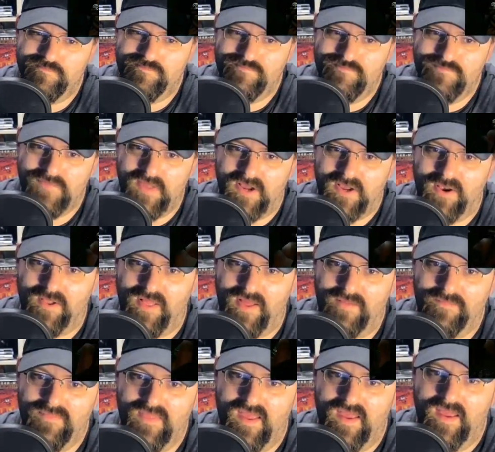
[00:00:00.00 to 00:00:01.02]
Not gonna lie.
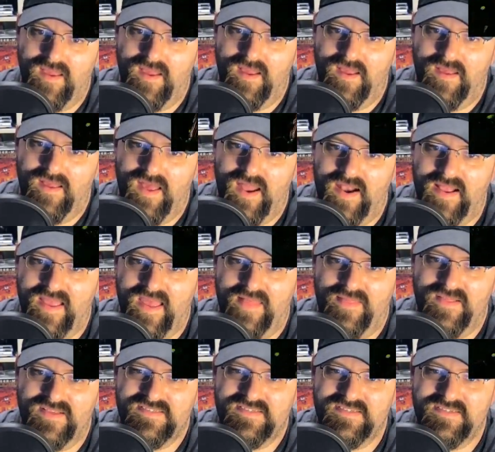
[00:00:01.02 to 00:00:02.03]
And again,
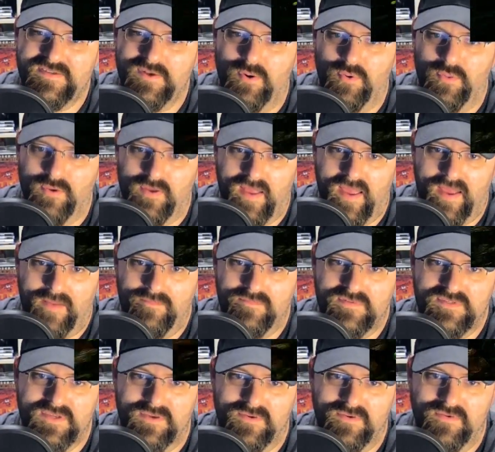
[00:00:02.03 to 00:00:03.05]
this is an older game,
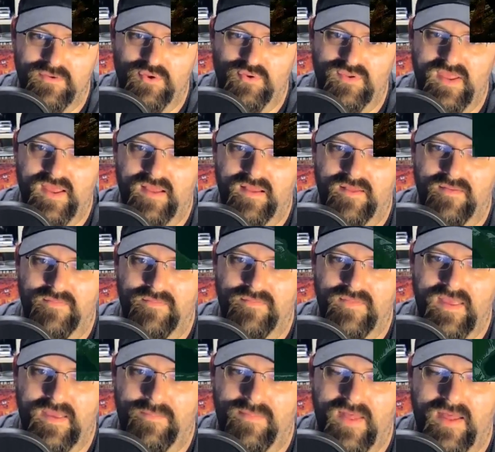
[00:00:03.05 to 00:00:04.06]
so
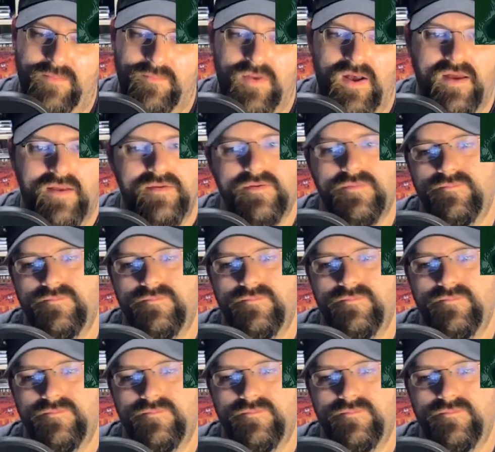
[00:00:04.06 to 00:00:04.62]
keep that in mind.